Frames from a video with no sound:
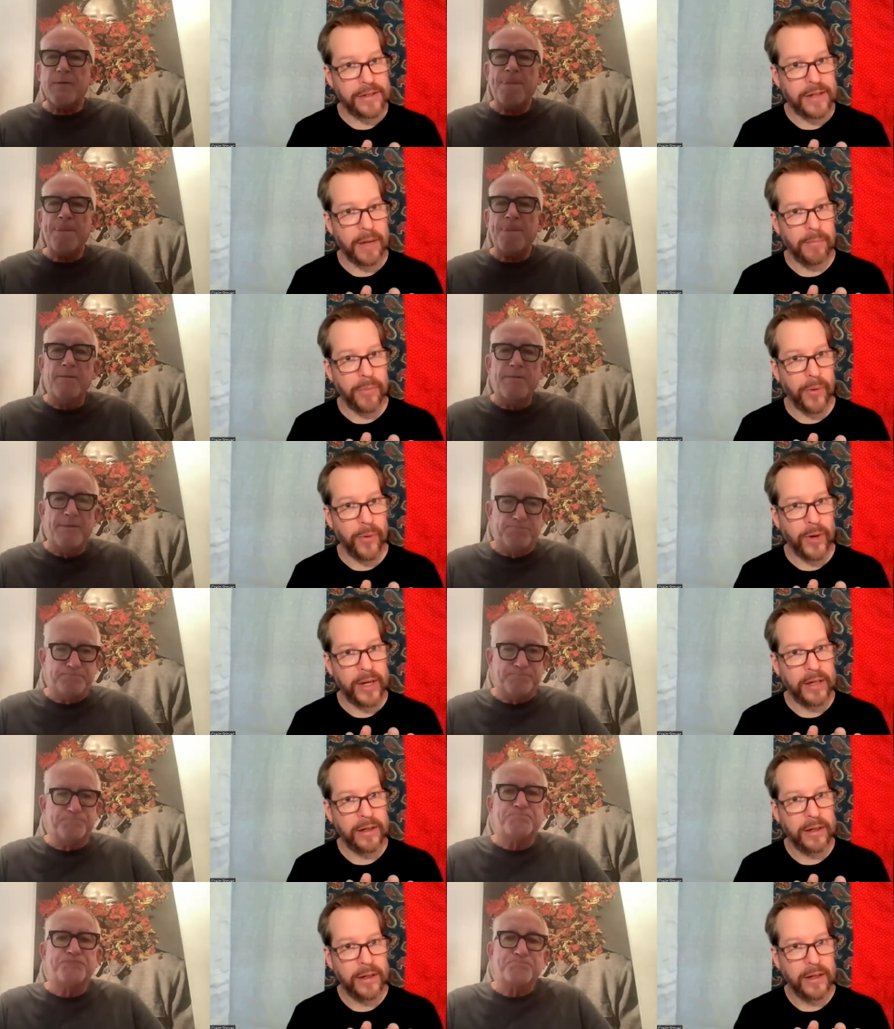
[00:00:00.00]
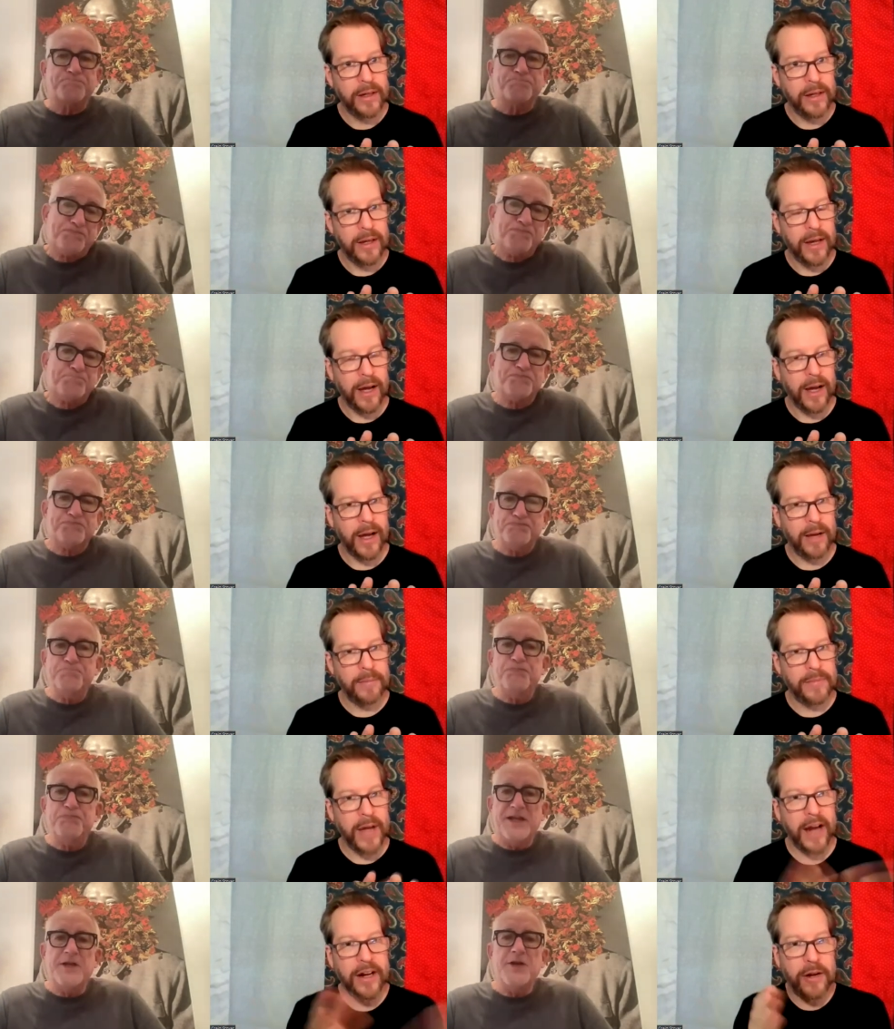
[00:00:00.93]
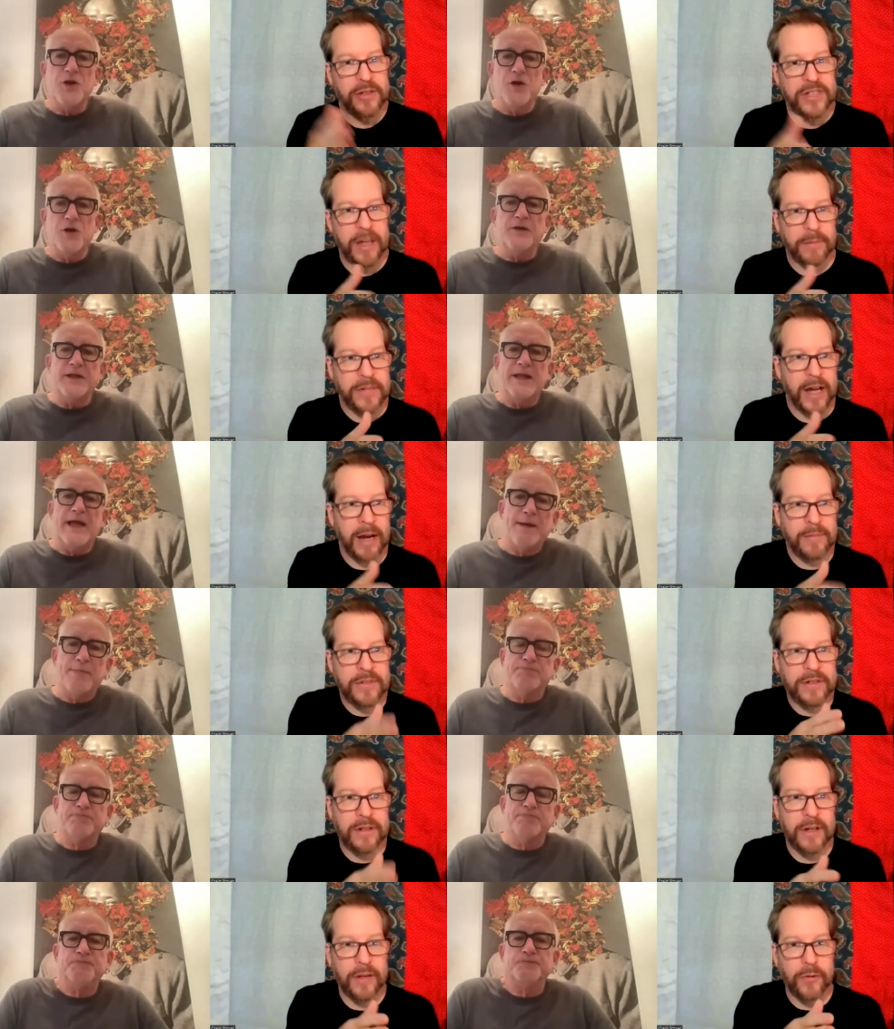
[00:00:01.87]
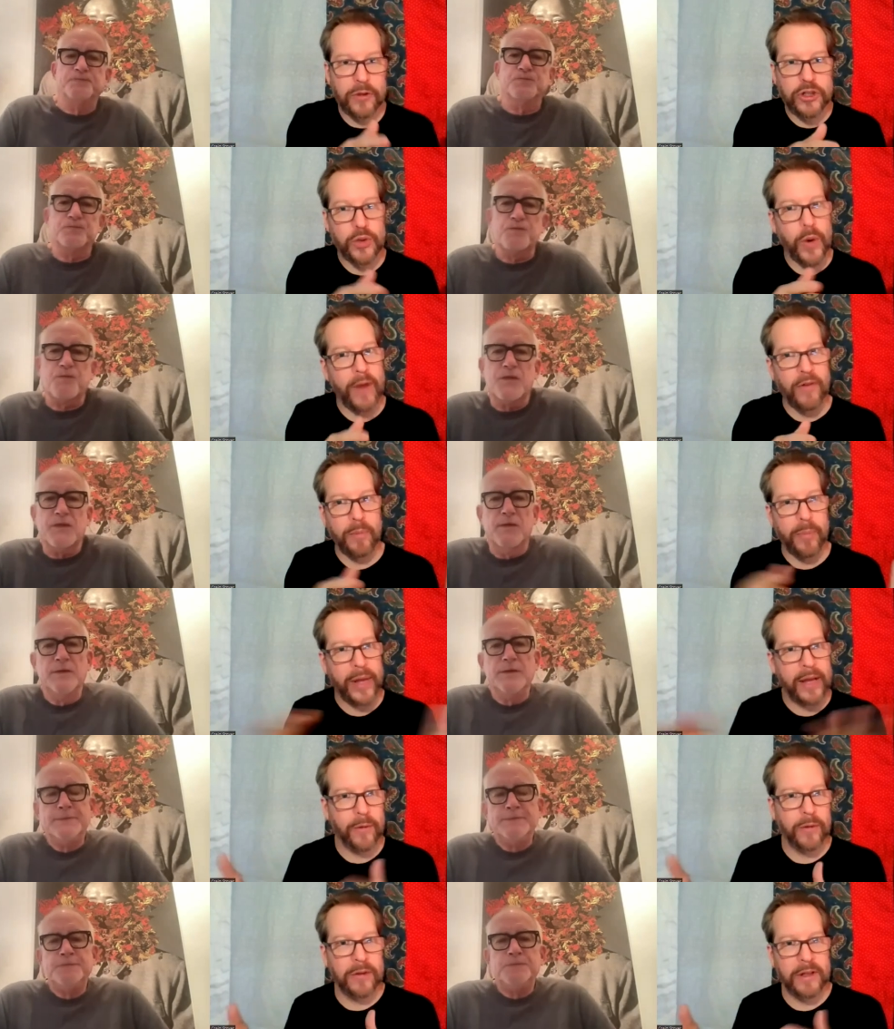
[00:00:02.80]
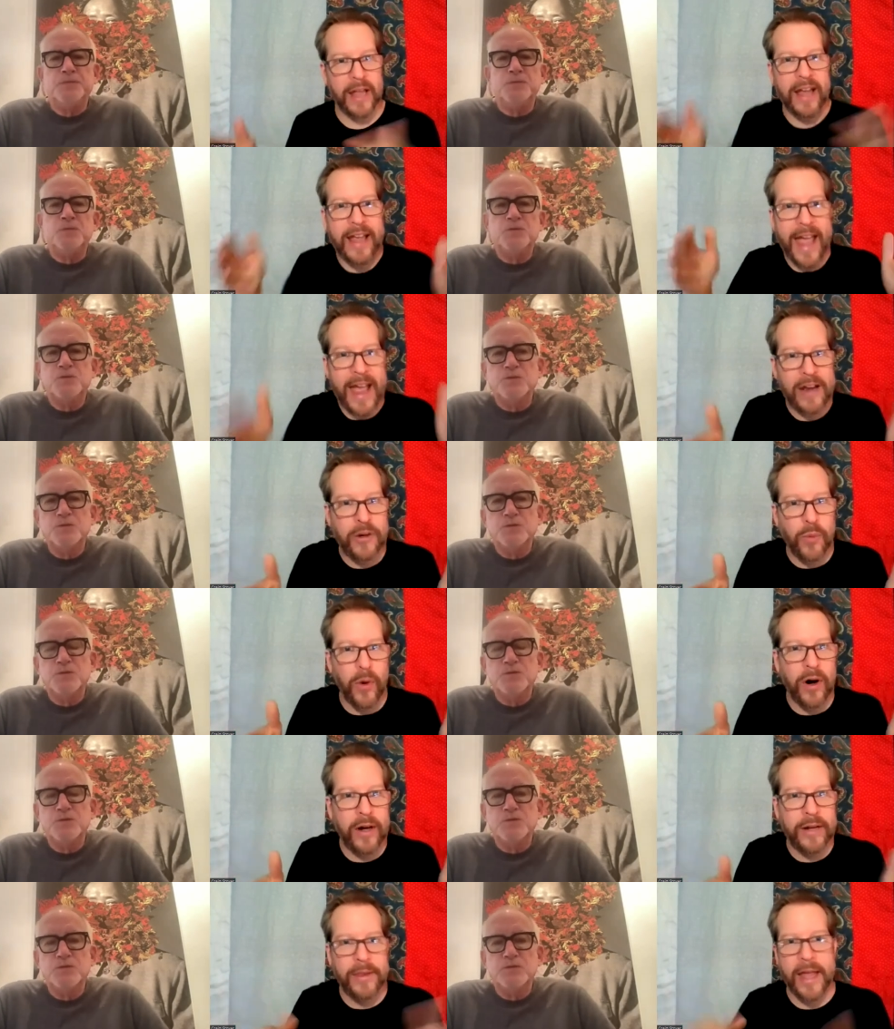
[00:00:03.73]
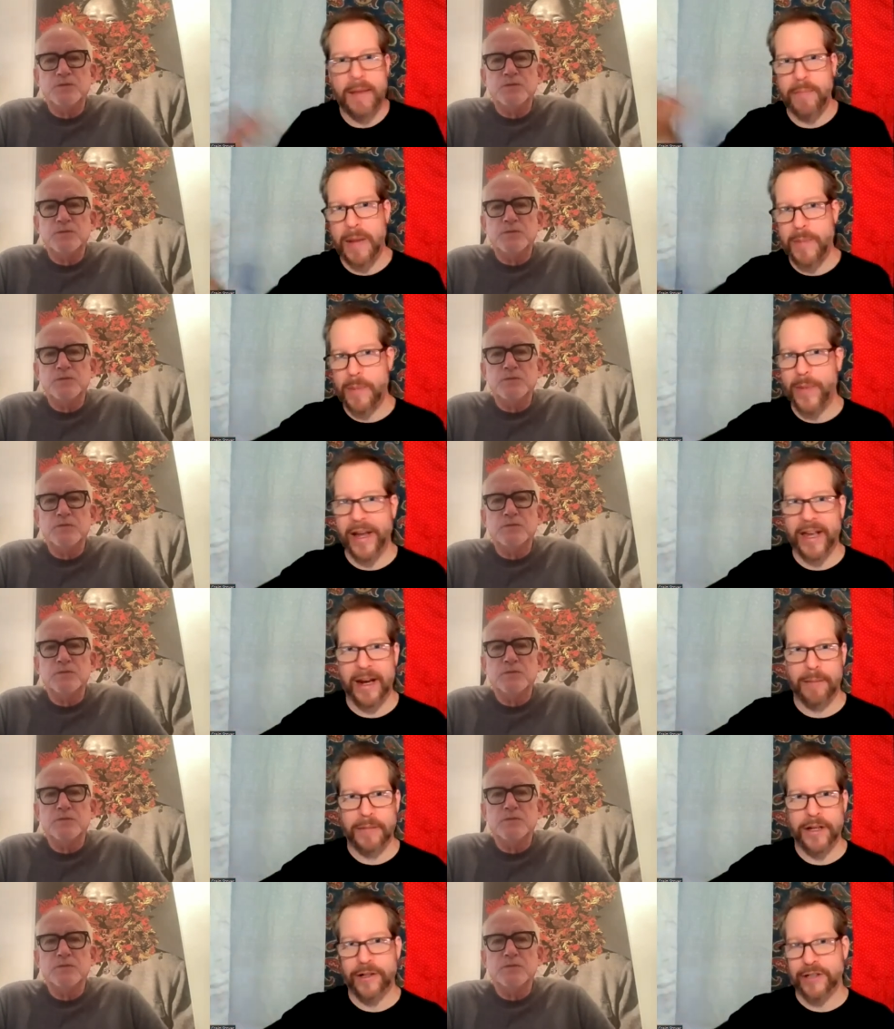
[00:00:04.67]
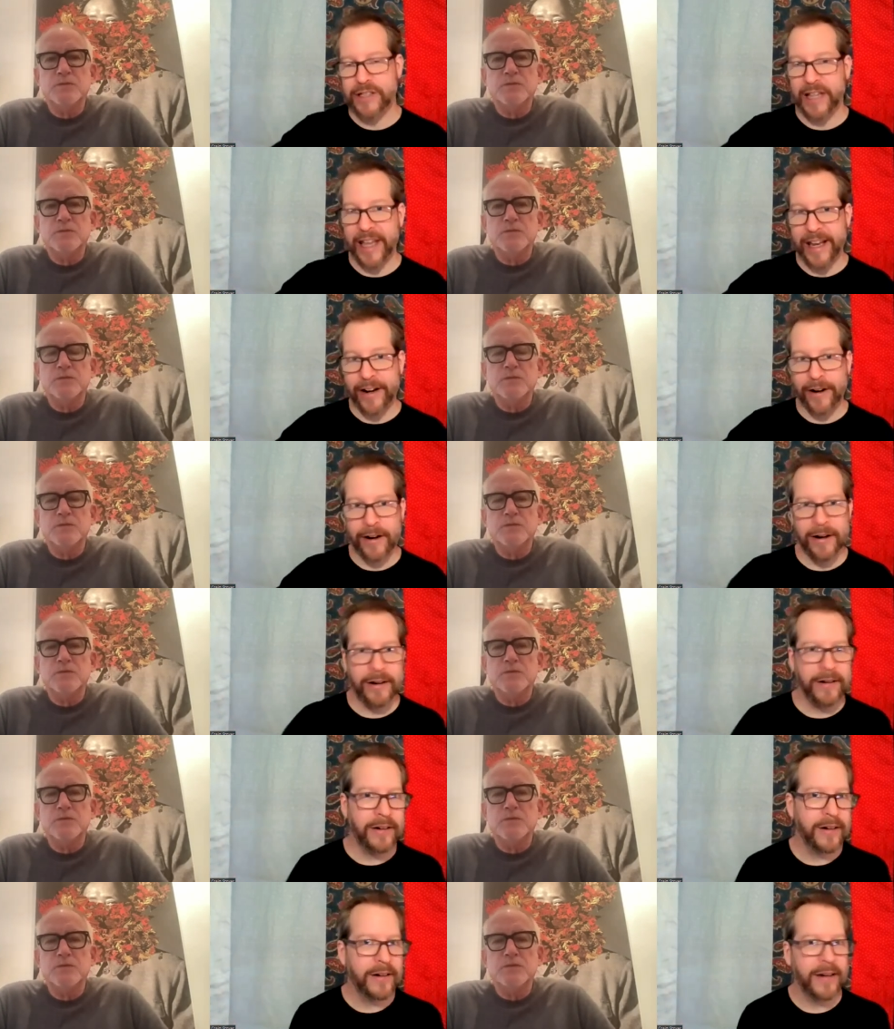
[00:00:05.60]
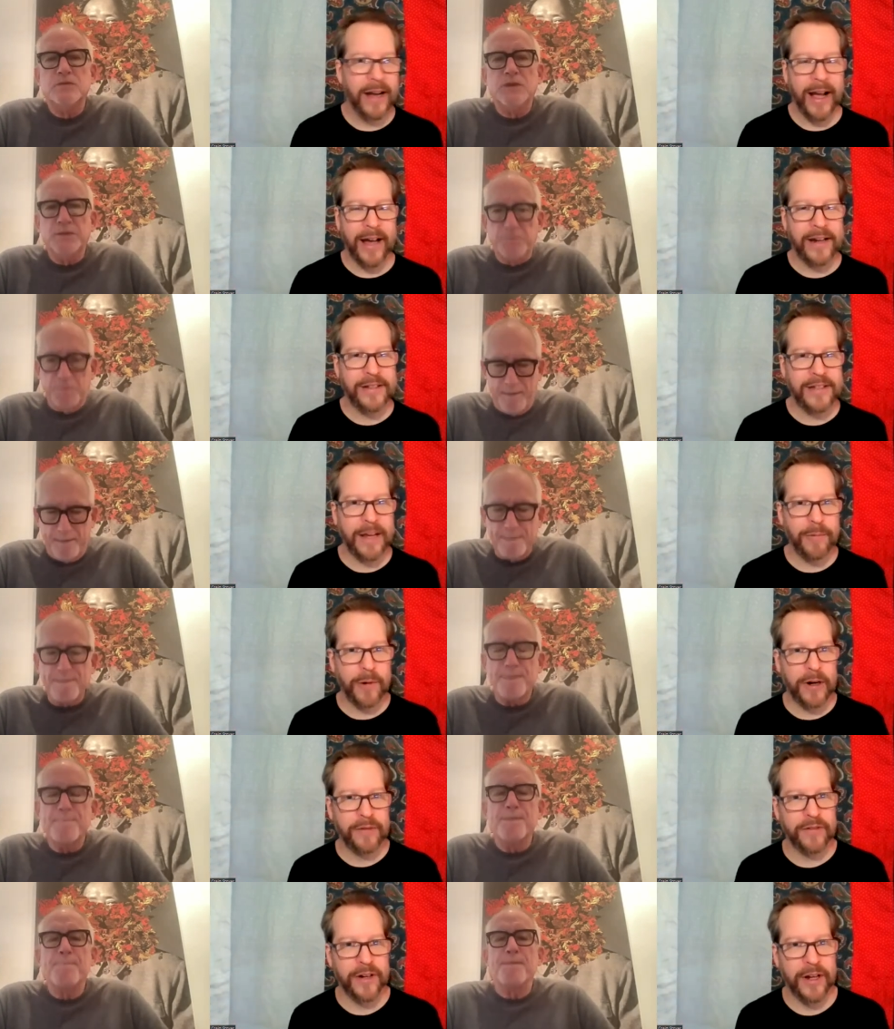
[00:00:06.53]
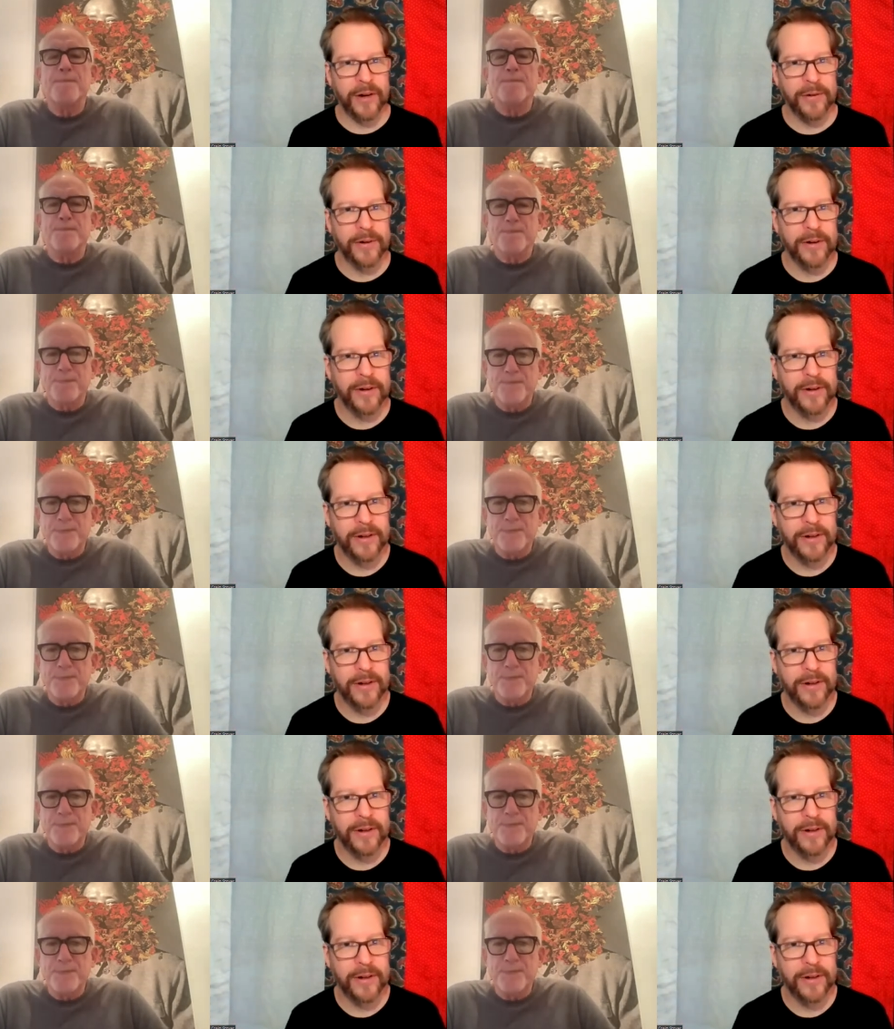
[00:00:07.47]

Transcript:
Speaker 1: at some point? Um, I know overlap. sometimes. Do you ever pick like end one and then maybe pick it up years later? How does that work for you?